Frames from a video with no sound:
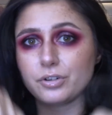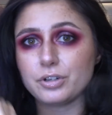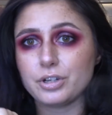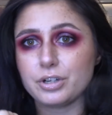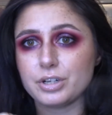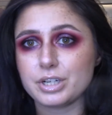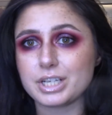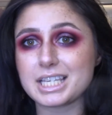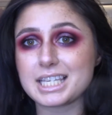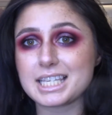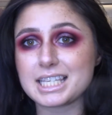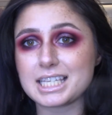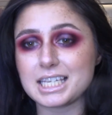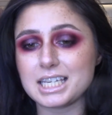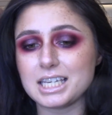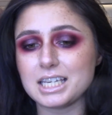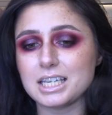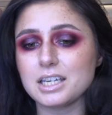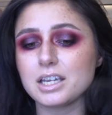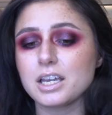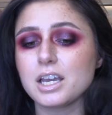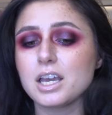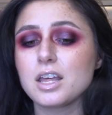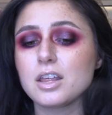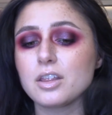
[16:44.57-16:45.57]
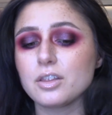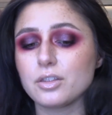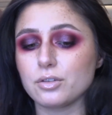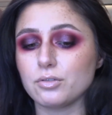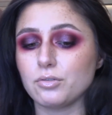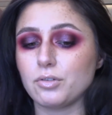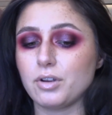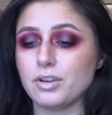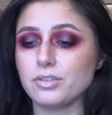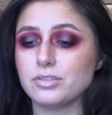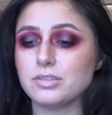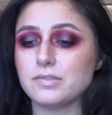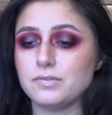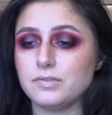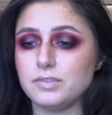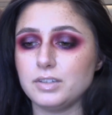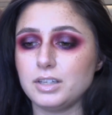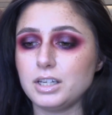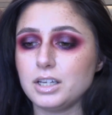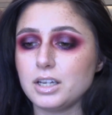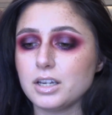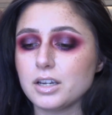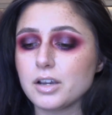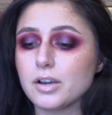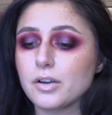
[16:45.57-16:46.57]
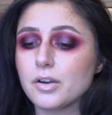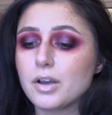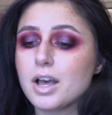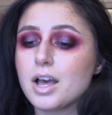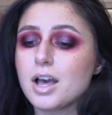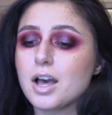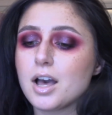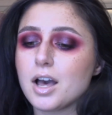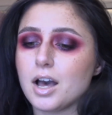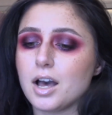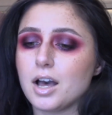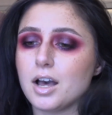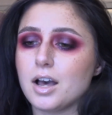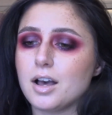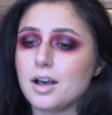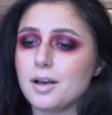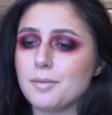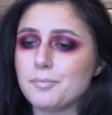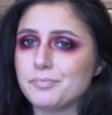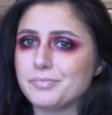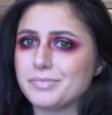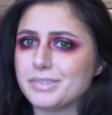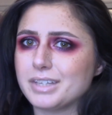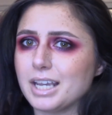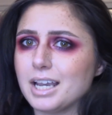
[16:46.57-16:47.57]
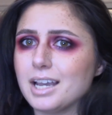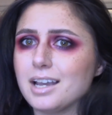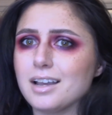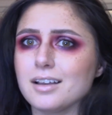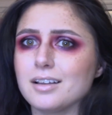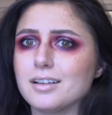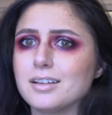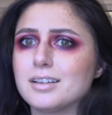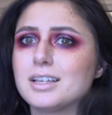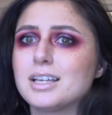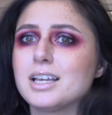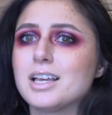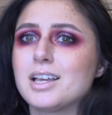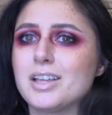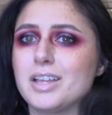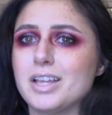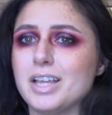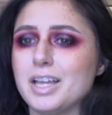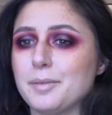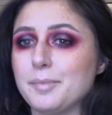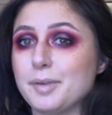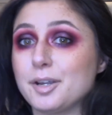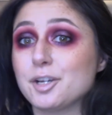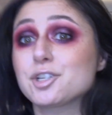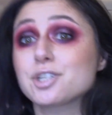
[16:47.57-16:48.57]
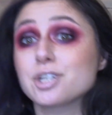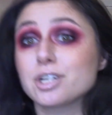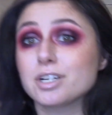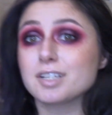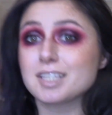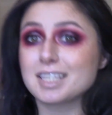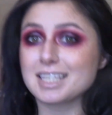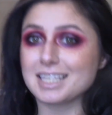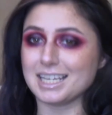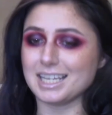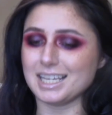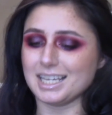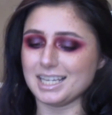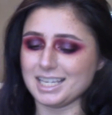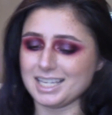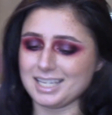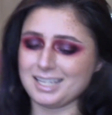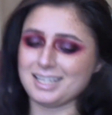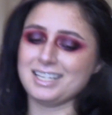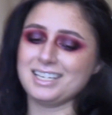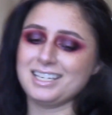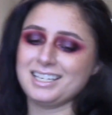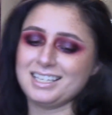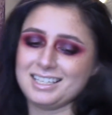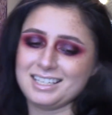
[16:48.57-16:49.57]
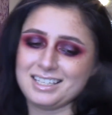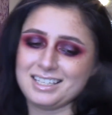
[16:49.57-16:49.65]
you to see throughout the video. Yeah. And my shirt says,